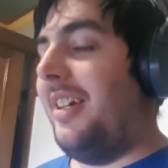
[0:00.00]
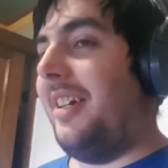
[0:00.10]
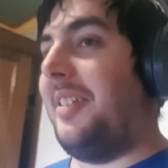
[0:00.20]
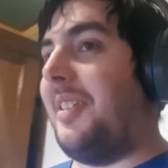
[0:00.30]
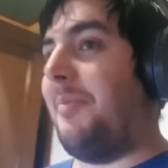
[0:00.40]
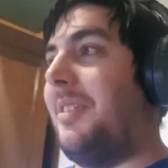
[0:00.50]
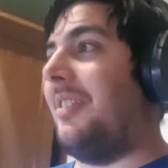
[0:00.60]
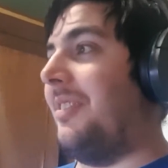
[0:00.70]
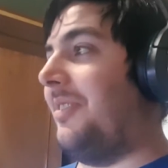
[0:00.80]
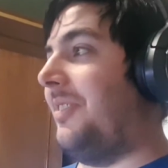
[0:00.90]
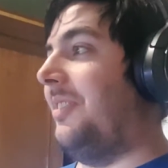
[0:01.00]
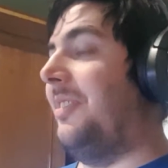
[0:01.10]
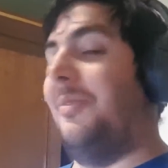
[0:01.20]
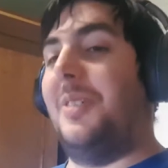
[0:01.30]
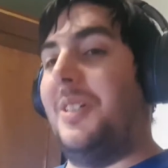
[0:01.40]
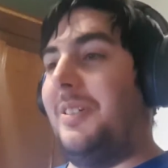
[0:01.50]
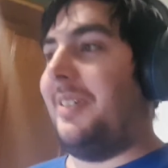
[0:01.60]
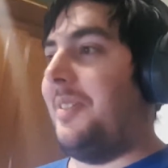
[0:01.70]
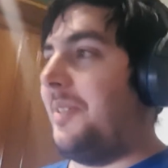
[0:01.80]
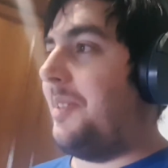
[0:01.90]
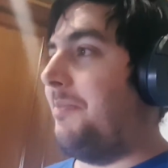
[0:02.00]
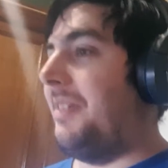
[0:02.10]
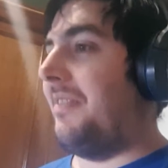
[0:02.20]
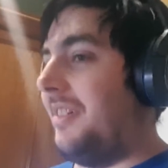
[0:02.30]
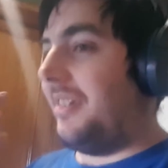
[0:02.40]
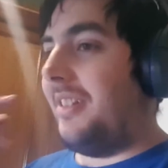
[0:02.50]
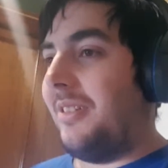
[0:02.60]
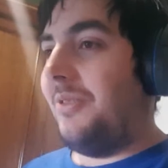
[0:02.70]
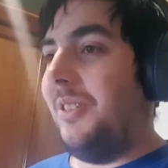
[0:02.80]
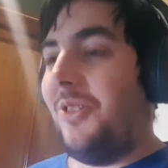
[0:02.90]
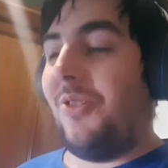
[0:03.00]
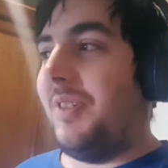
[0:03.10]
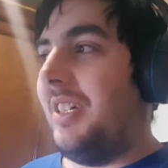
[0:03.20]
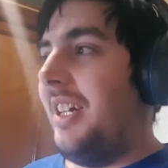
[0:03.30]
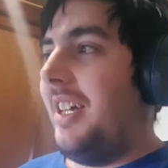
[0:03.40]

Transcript: except that the little girl has the spirit and the knowledge of